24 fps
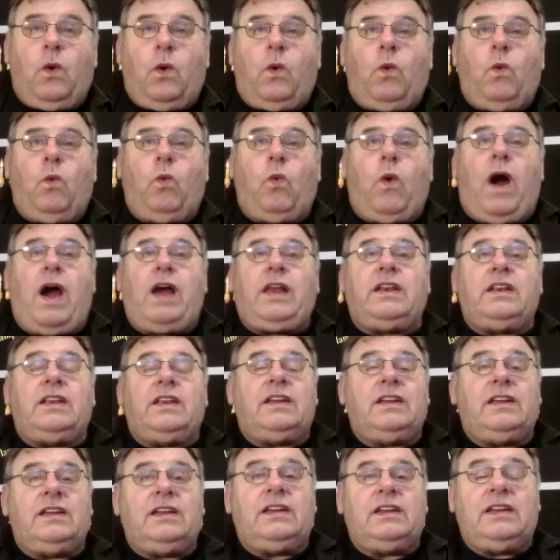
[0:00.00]
What
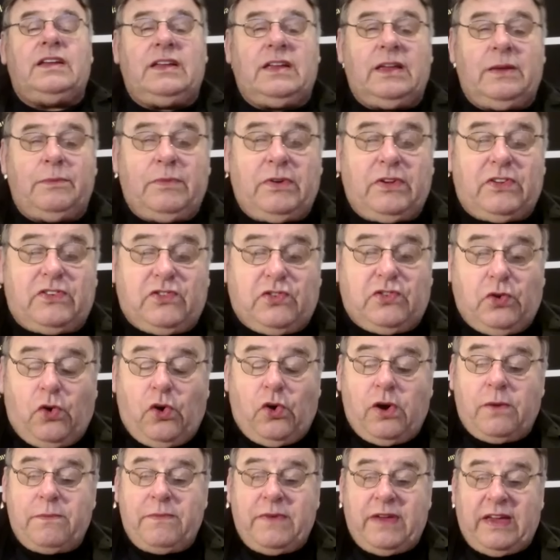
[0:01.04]

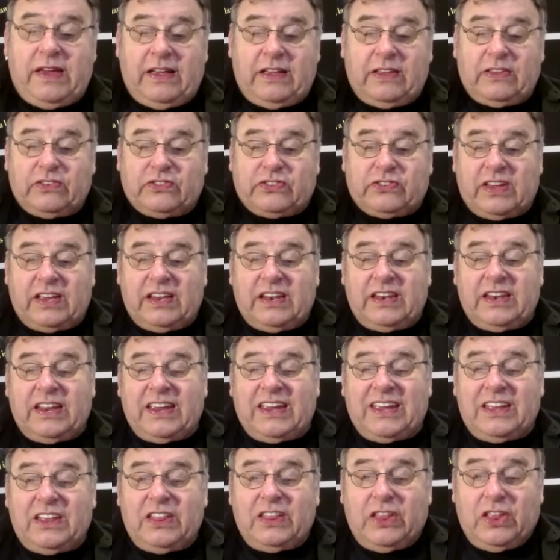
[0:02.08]
mature means in
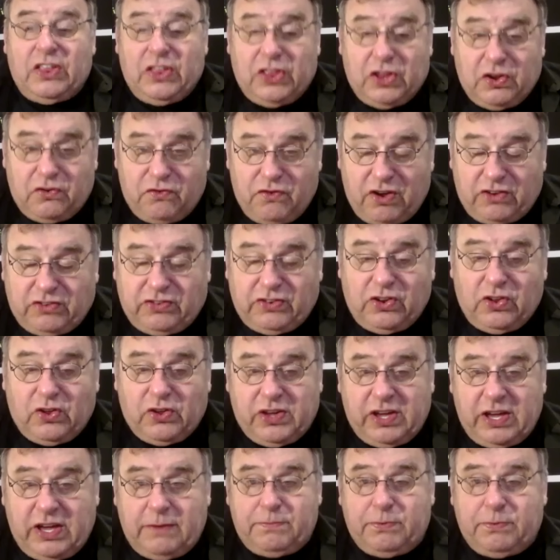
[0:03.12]
the original
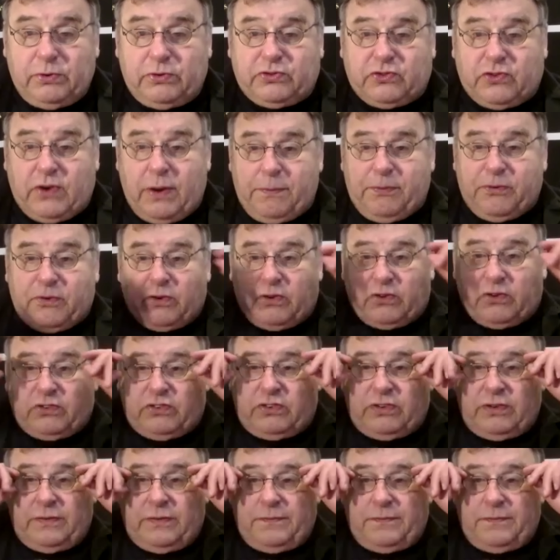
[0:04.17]
Hebrew scriptures